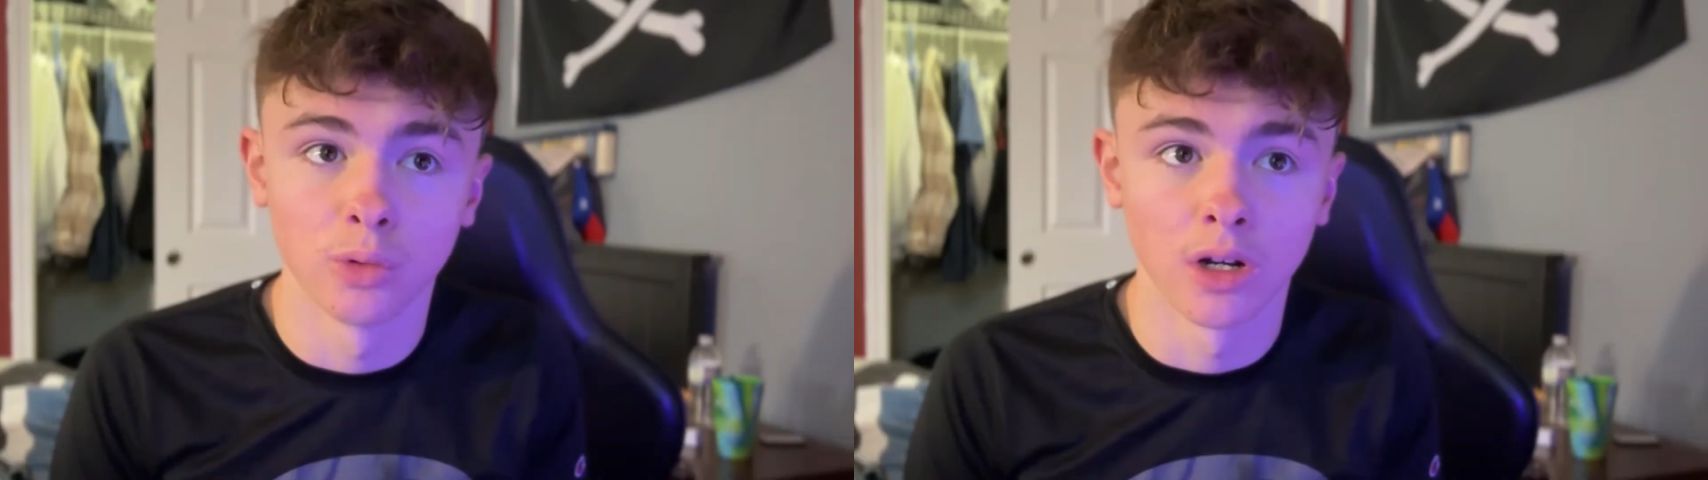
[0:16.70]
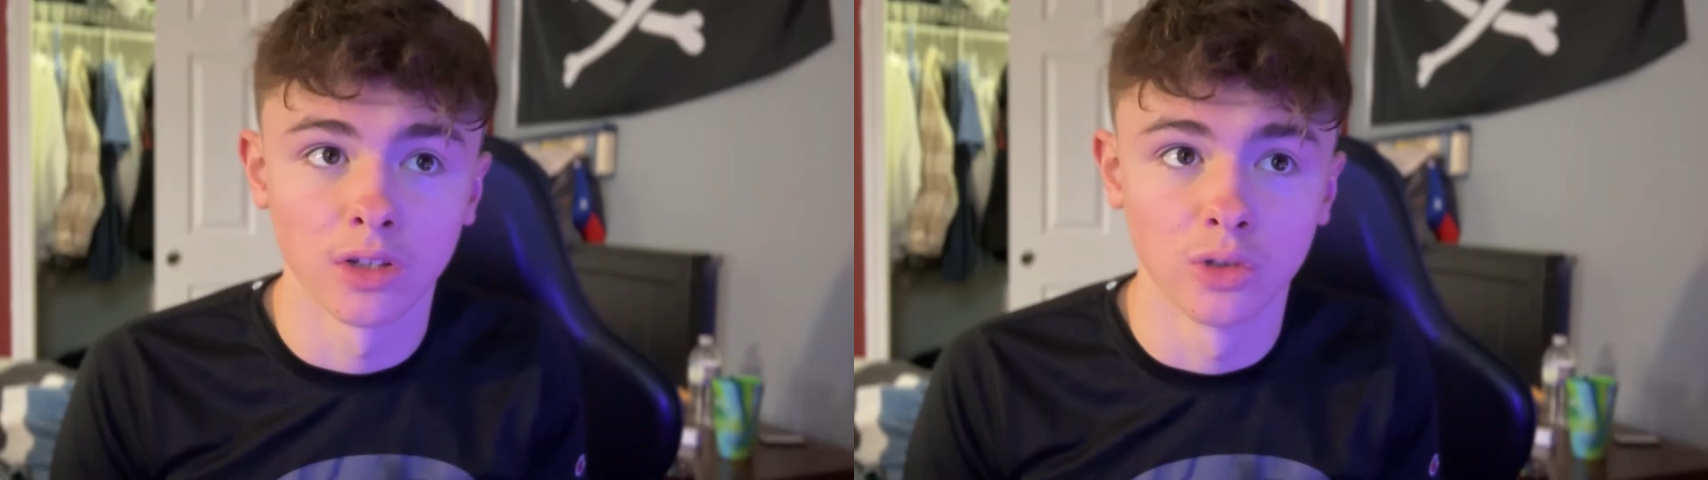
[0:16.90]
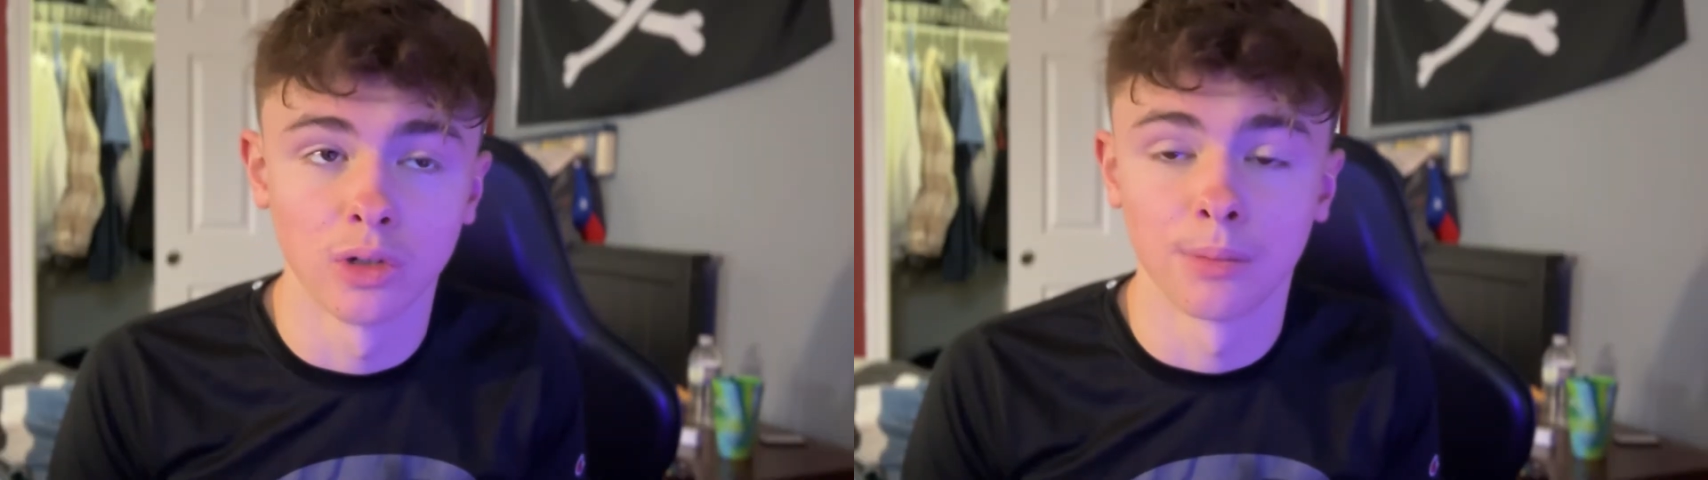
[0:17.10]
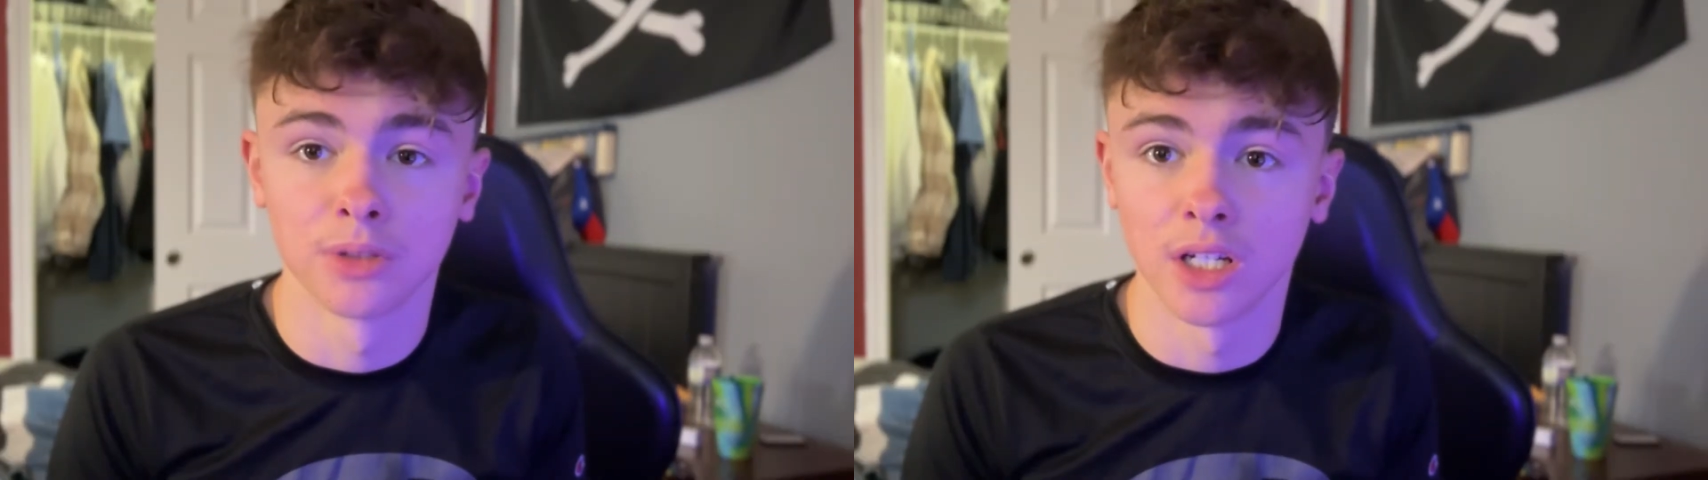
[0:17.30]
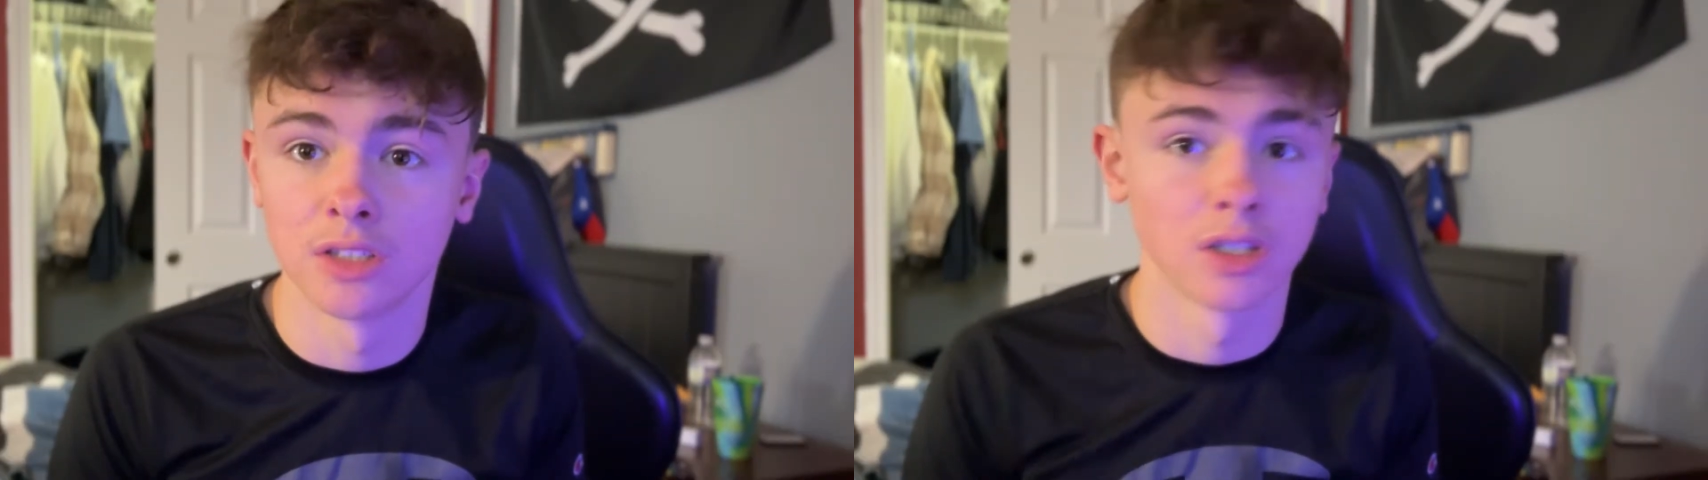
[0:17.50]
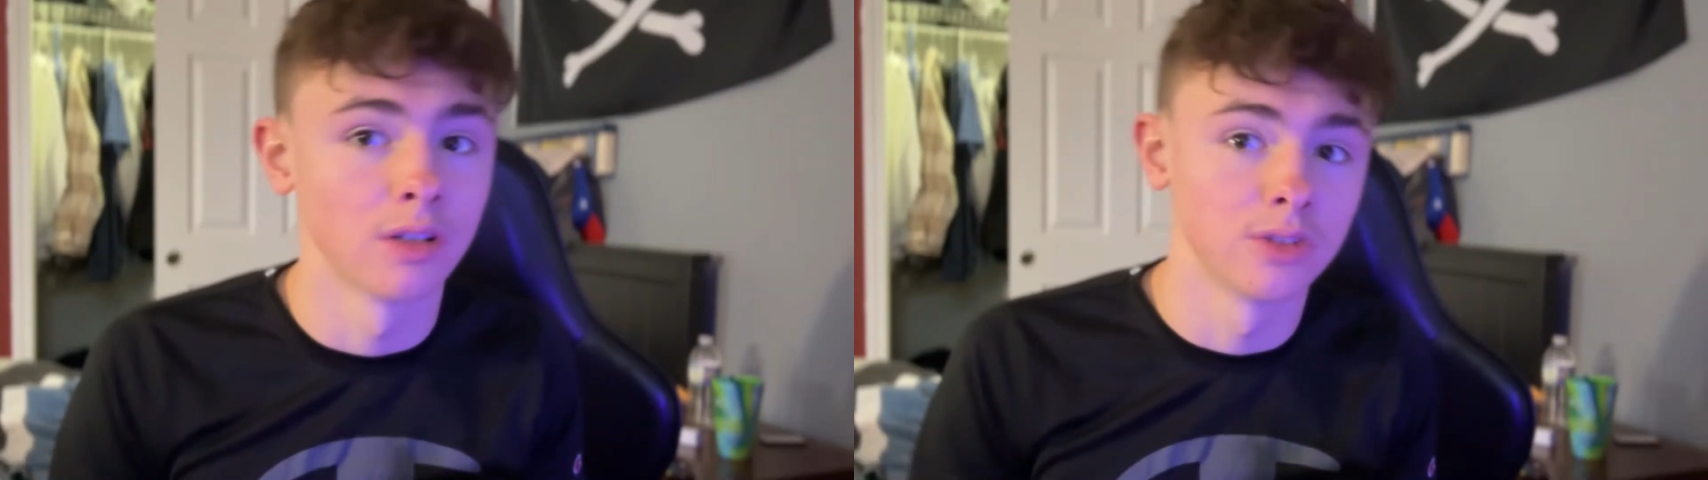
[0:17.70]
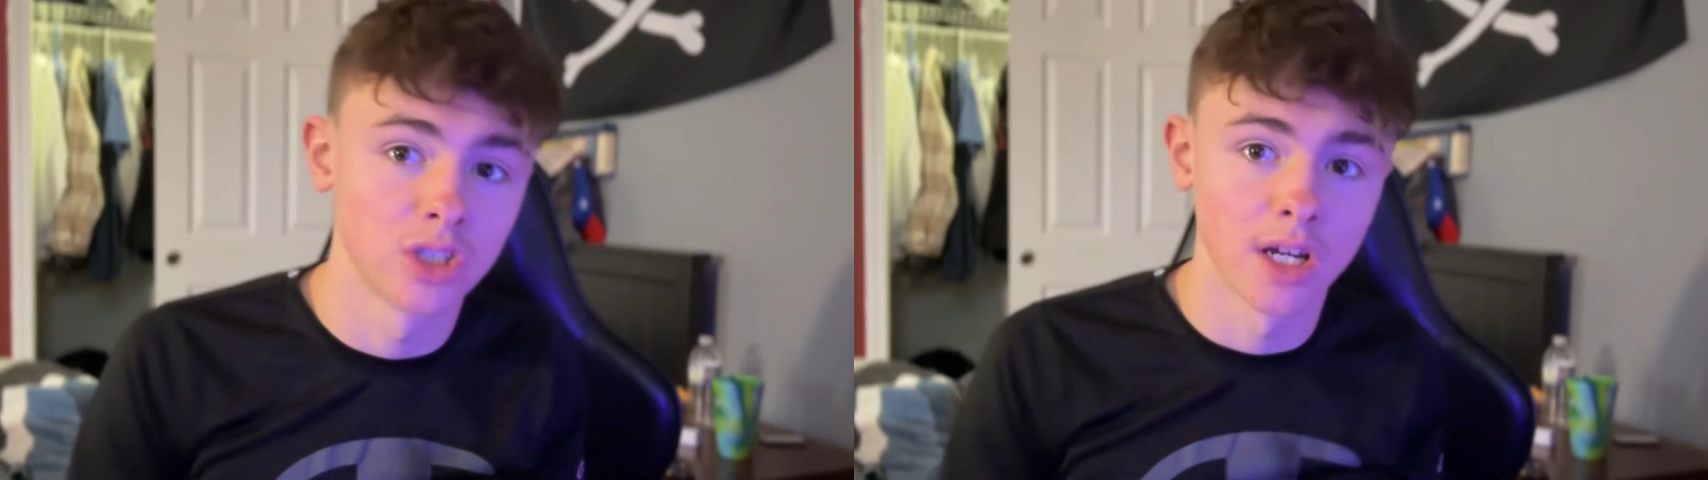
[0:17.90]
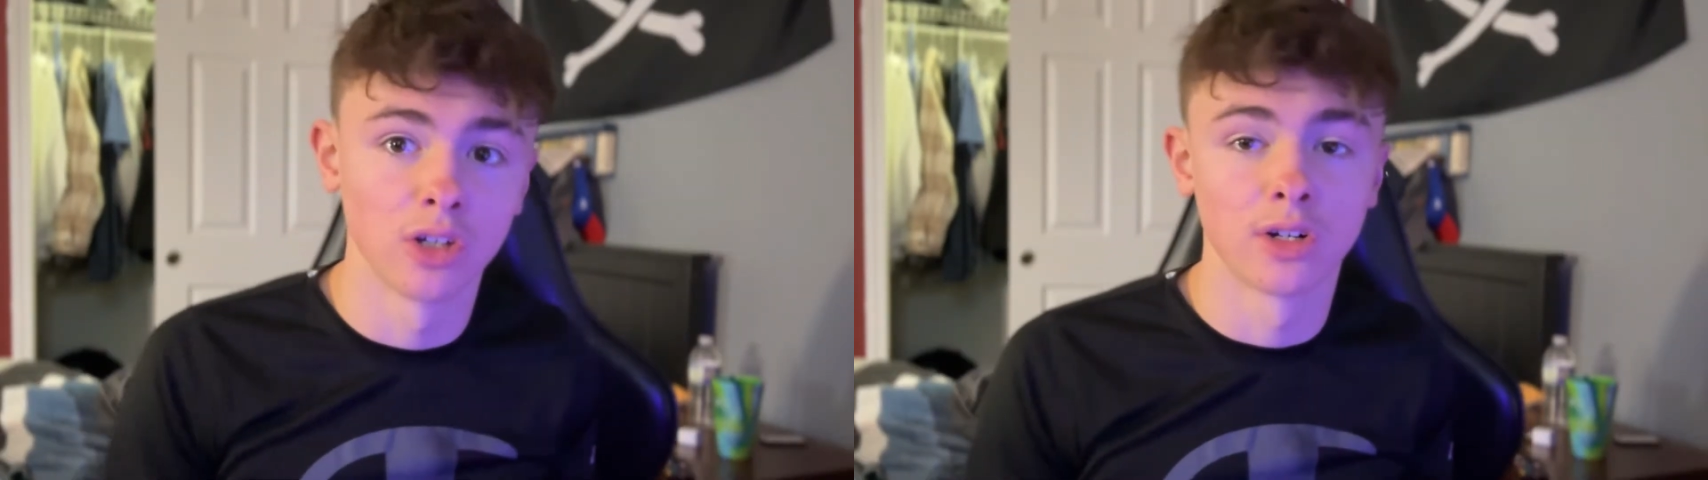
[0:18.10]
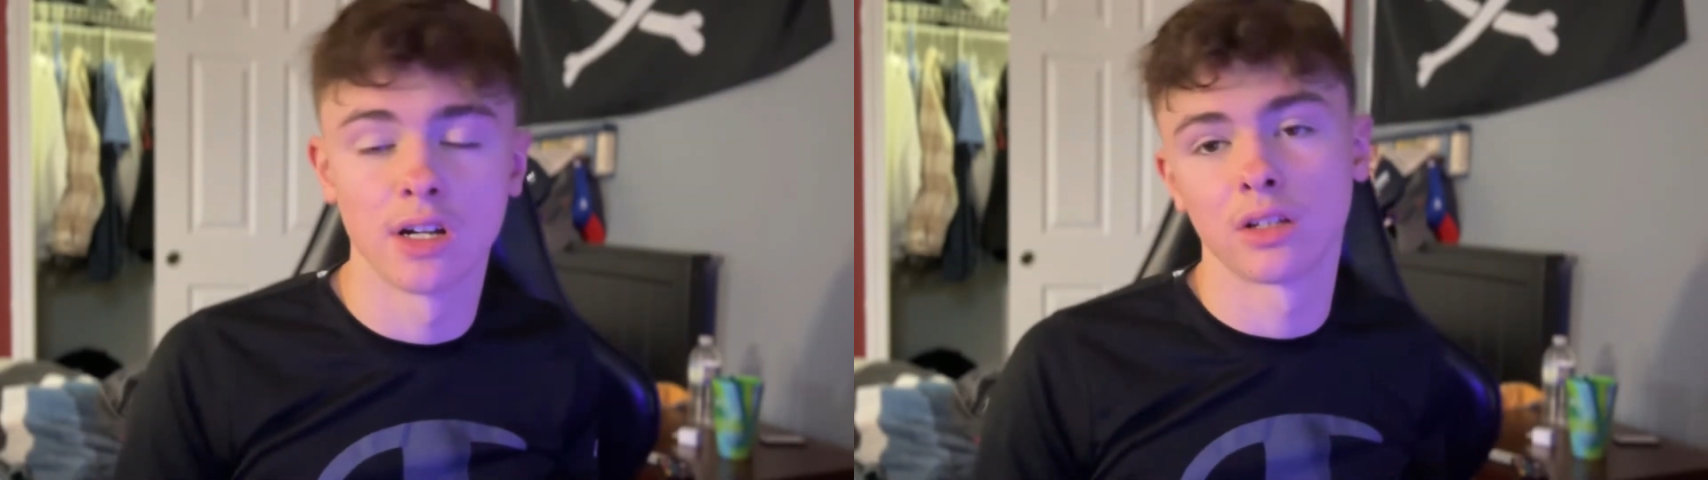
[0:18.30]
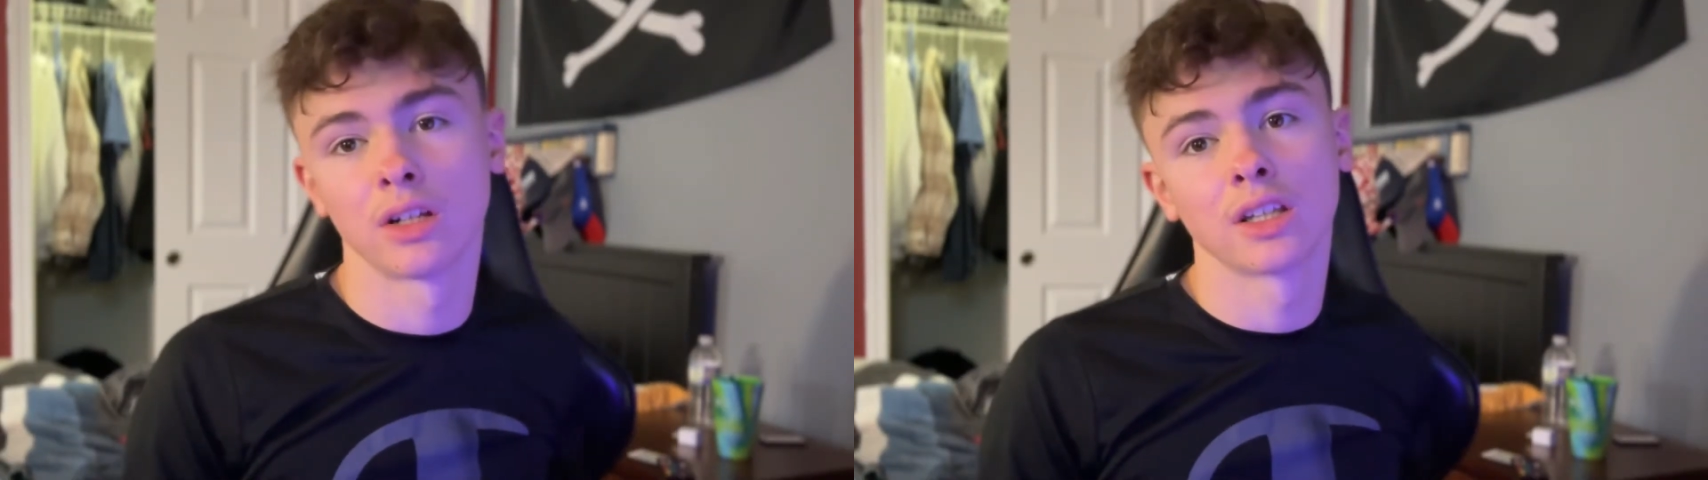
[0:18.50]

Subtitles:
want new updates on the channel or anything like